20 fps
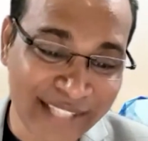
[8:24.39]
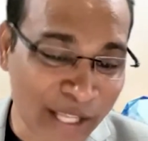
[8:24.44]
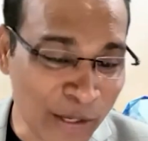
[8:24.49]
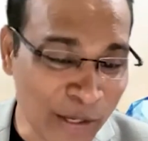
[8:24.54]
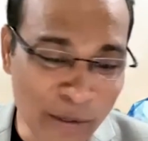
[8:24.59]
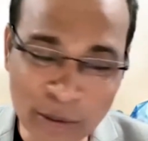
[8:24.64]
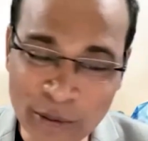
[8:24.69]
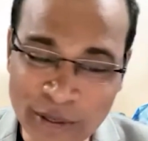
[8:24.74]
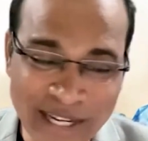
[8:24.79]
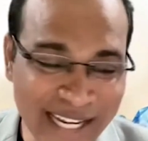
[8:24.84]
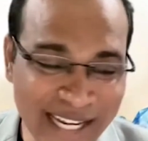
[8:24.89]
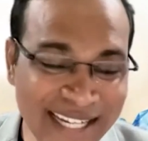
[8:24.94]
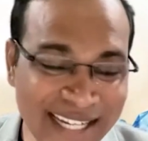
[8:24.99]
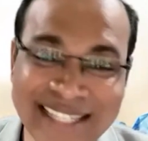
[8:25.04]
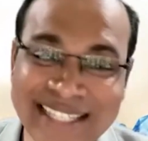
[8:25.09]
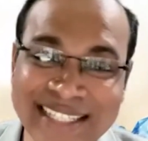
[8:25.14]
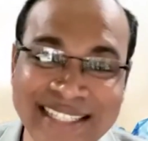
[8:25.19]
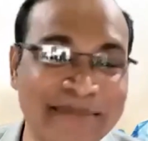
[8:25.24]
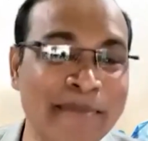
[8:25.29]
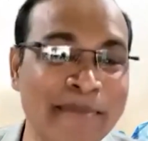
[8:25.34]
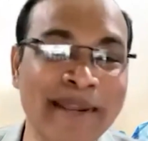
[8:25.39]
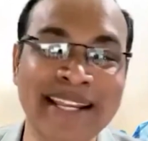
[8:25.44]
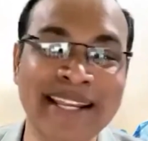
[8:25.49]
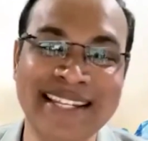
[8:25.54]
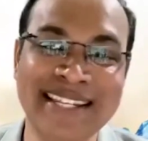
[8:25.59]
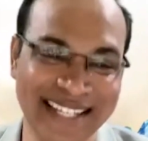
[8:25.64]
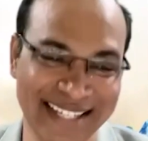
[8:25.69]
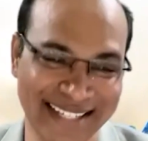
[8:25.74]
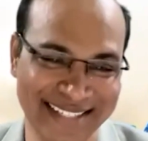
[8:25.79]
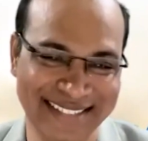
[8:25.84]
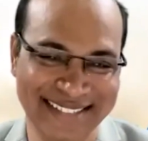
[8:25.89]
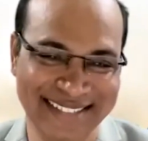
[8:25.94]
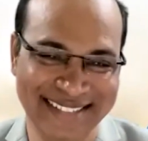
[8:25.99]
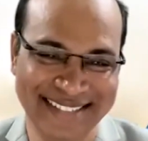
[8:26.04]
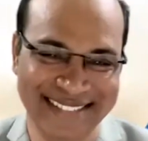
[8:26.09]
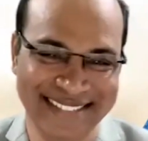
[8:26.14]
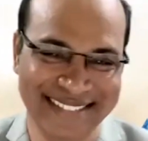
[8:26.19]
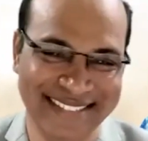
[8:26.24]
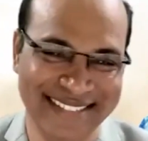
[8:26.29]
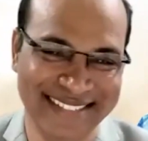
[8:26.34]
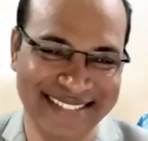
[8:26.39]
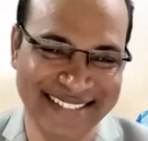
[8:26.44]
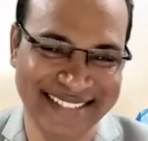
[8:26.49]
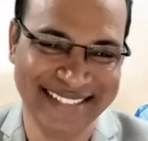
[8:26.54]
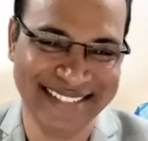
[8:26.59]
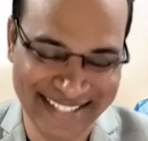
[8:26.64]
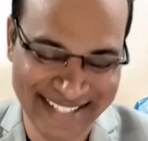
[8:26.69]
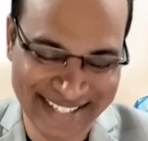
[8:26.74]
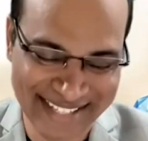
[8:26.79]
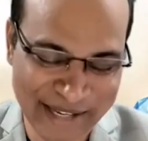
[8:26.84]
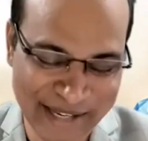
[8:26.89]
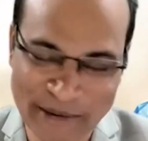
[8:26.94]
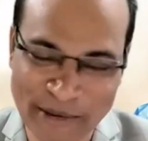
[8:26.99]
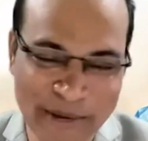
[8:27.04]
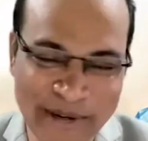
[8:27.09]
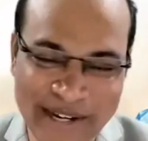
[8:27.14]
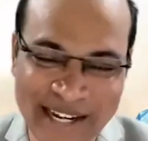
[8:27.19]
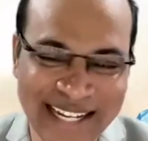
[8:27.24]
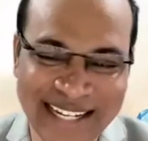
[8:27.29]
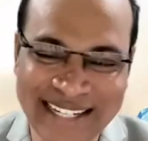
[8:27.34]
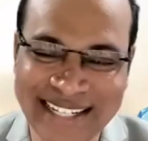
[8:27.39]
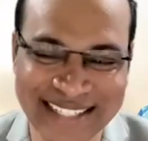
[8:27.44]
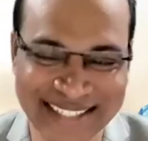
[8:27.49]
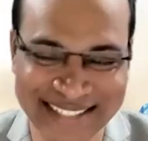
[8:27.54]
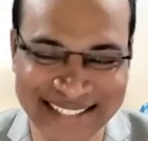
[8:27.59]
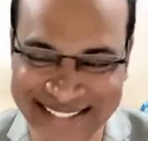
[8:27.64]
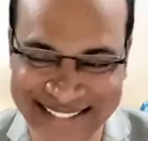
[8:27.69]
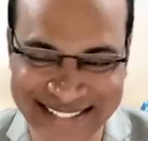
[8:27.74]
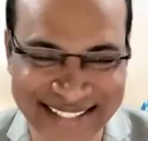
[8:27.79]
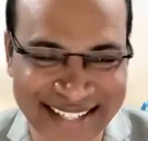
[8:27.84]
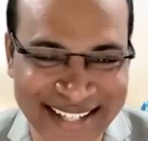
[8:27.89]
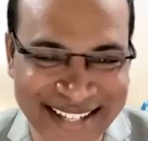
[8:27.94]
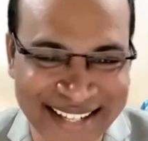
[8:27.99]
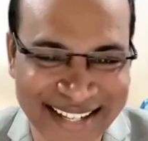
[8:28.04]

You don't need this meeting. You don't need this.